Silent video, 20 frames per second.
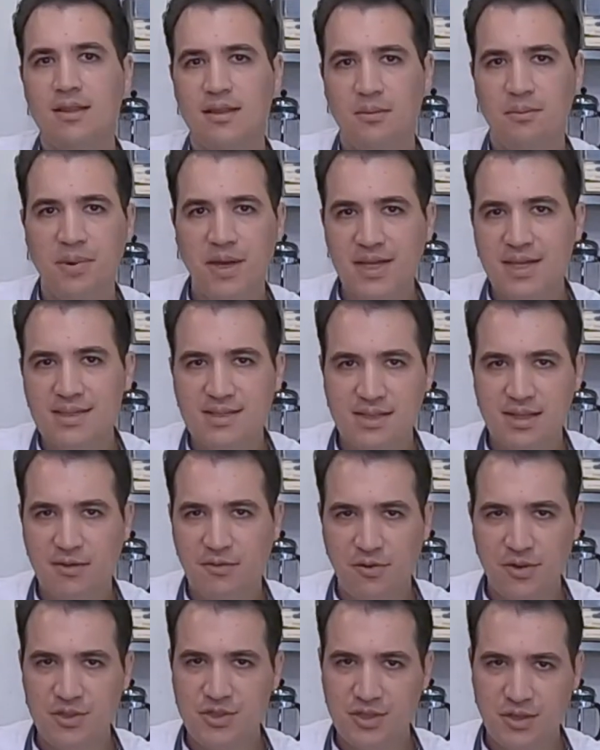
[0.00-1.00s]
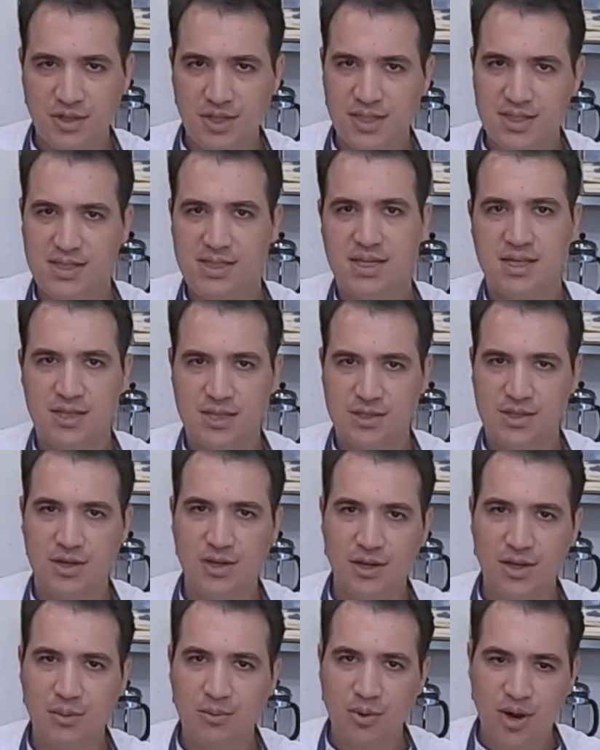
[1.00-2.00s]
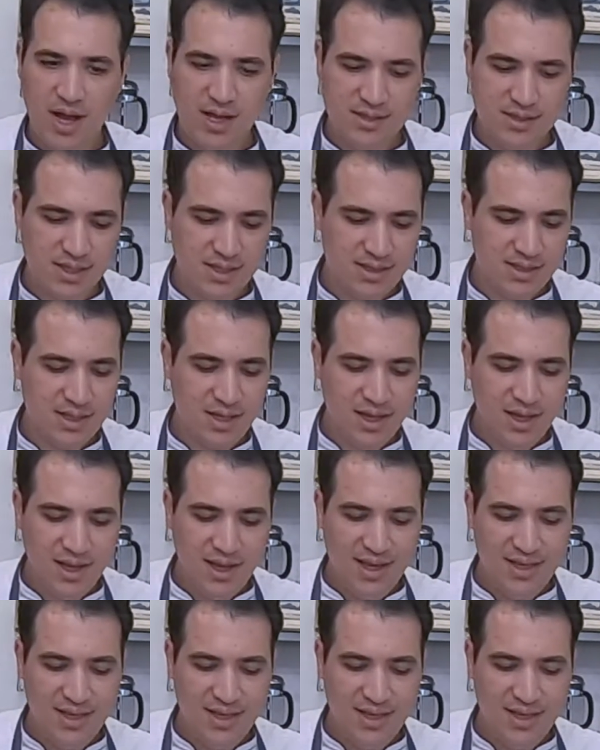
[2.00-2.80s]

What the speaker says: The biggest difference you're going to see in this cooking process